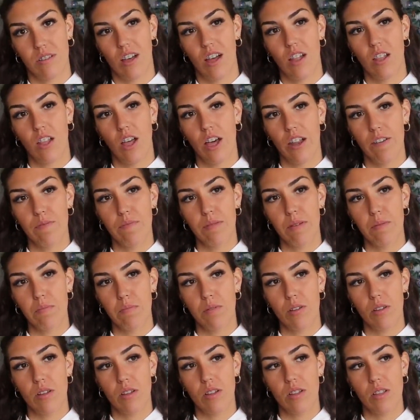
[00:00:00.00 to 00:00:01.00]
A lot of
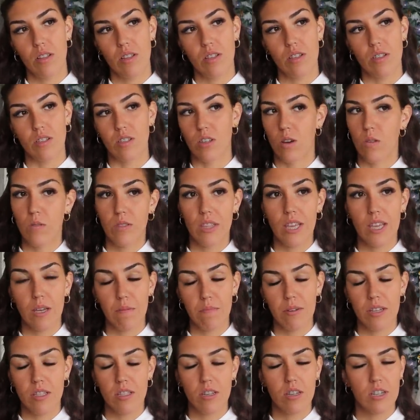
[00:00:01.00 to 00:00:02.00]
people don't think
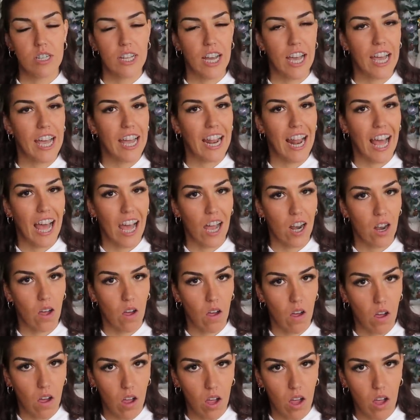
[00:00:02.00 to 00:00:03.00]
about their diet at
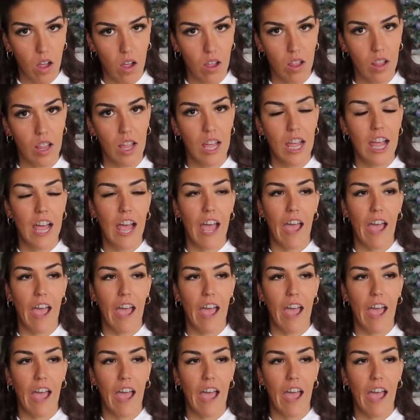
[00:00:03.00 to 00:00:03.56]
all